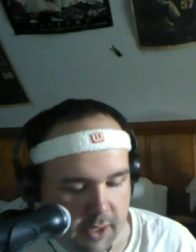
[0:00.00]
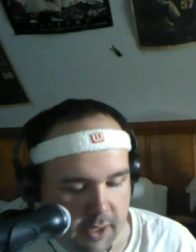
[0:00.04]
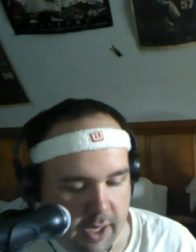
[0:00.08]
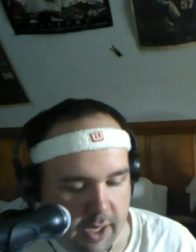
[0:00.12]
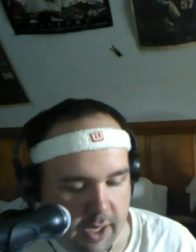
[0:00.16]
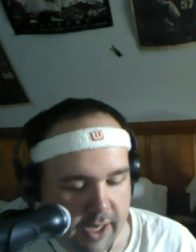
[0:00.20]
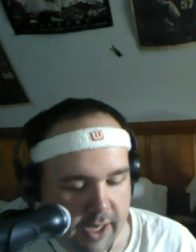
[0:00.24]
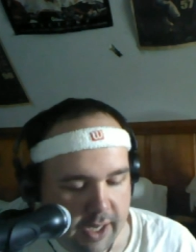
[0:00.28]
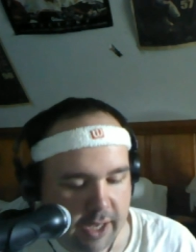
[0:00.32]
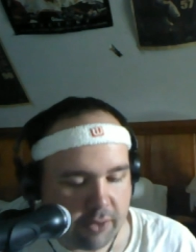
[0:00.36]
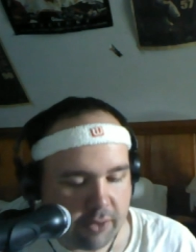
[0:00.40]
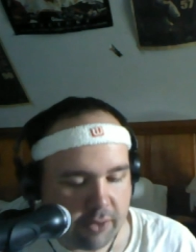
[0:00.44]

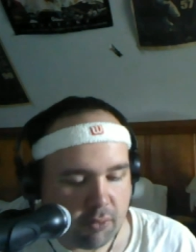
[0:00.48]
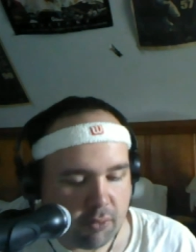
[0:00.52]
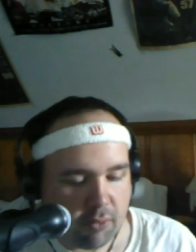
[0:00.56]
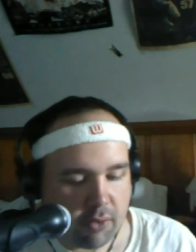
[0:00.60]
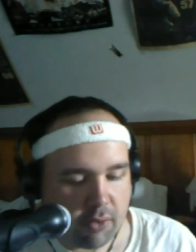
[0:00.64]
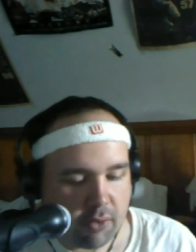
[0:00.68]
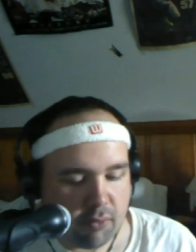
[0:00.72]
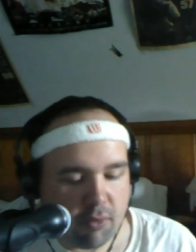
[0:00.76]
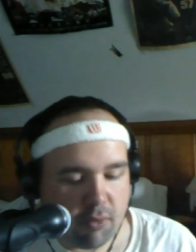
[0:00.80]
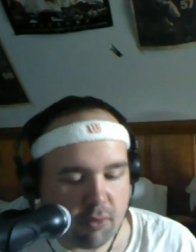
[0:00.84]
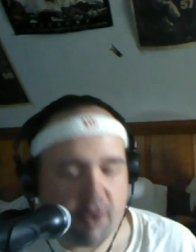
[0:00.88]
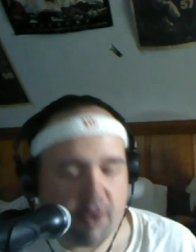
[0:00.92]
And now they're on
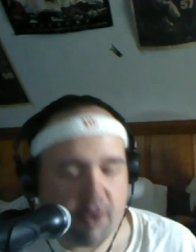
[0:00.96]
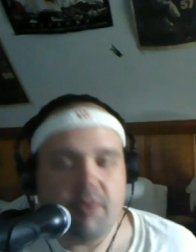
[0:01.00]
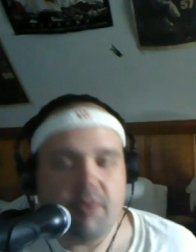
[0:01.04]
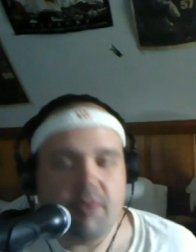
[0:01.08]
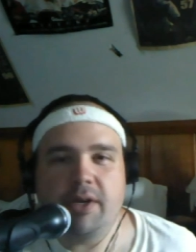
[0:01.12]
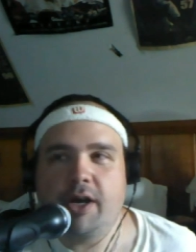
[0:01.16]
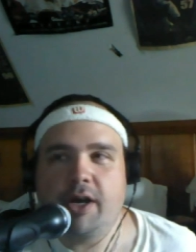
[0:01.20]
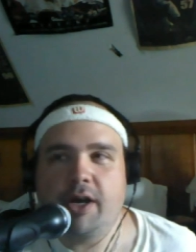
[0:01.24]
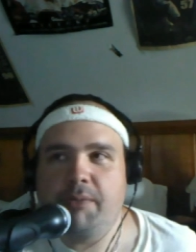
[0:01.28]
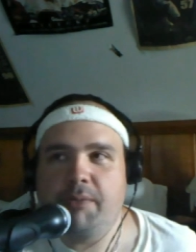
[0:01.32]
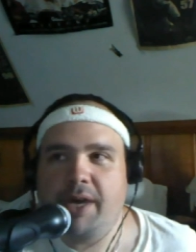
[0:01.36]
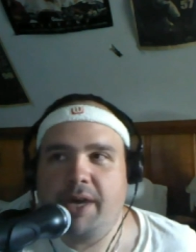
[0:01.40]
the road
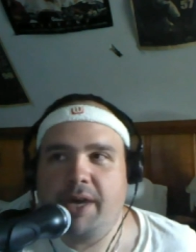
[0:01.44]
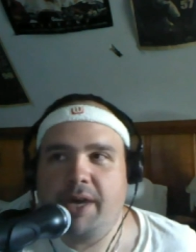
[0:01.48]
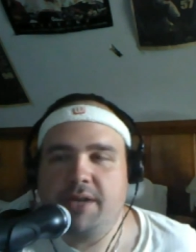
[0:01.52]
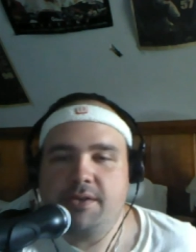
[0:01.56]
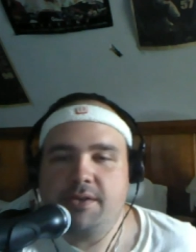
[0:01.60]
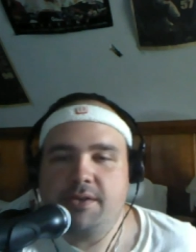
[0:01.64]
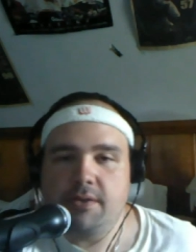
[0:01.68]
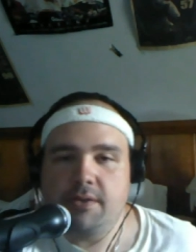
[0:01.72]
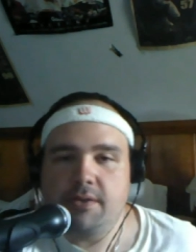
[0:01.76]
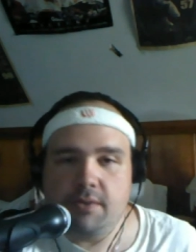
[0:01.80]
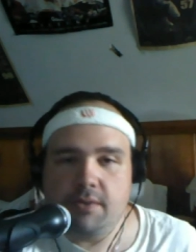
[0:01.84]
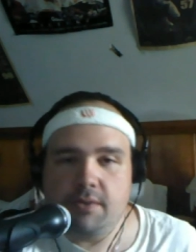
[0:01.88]
now back
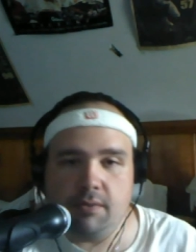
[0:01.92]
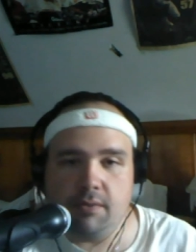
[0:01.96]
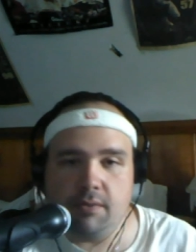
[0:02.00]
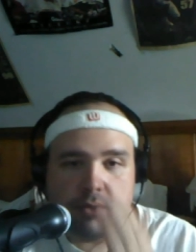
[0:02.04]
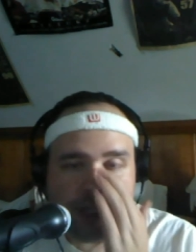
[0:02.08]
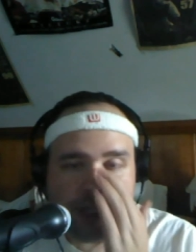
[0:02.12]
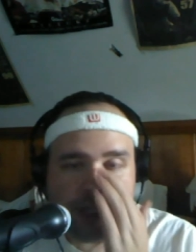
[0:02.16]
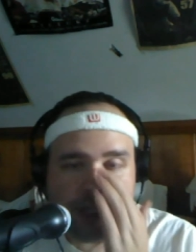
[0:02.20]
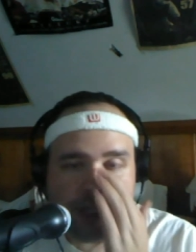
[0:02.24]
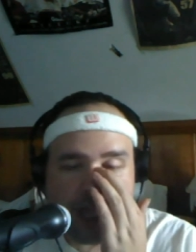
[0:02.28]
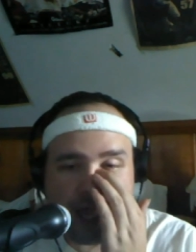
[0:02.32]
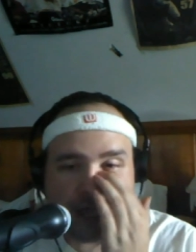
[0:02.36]
to
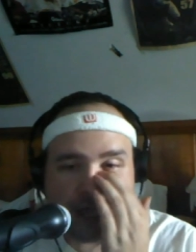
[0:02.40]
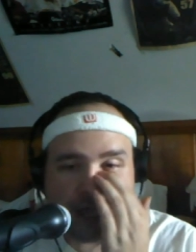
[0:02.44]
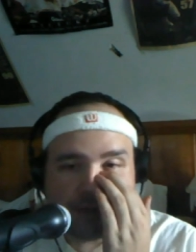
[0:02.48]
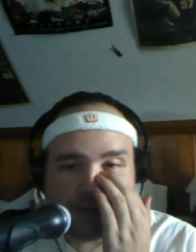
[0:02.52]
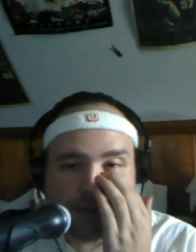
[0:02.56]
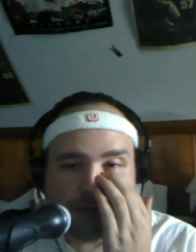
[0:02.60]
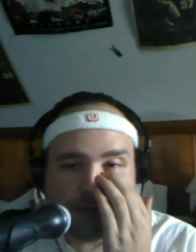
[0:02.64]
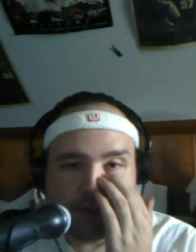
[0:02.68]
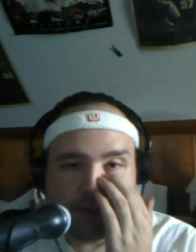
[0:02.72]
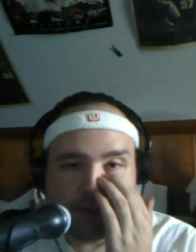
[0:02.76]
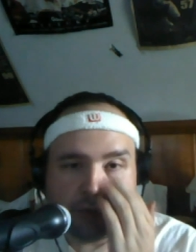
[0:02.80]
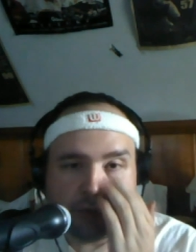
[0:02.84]

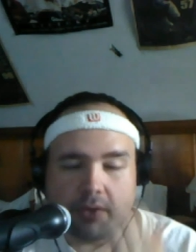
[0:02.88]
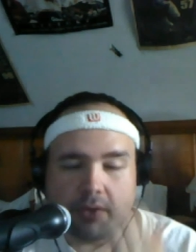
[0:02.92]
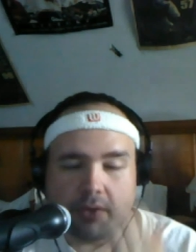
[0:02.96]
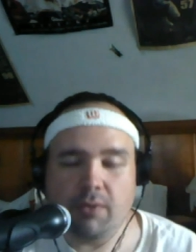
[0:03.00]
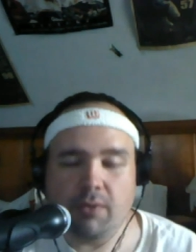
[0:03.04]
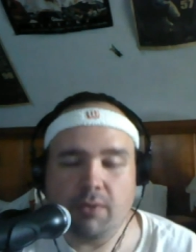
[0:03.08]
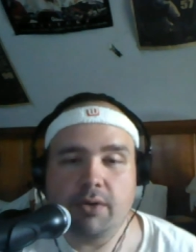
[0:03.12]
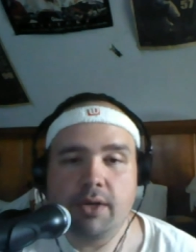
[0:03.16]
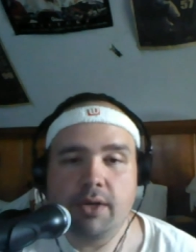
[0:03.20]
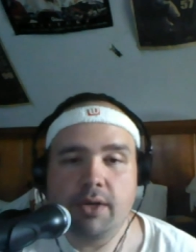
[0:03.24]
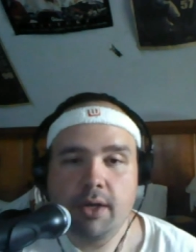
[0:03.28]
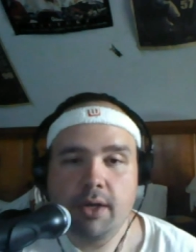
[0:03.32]
Aspen where they're
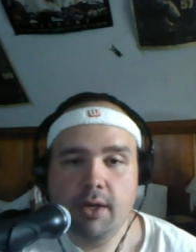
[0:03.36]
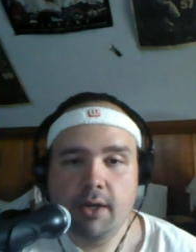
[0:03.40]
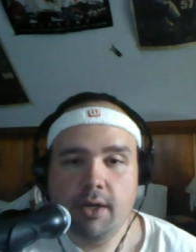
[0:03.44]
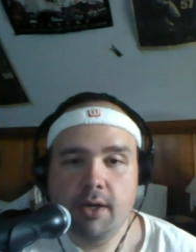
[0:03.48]
going.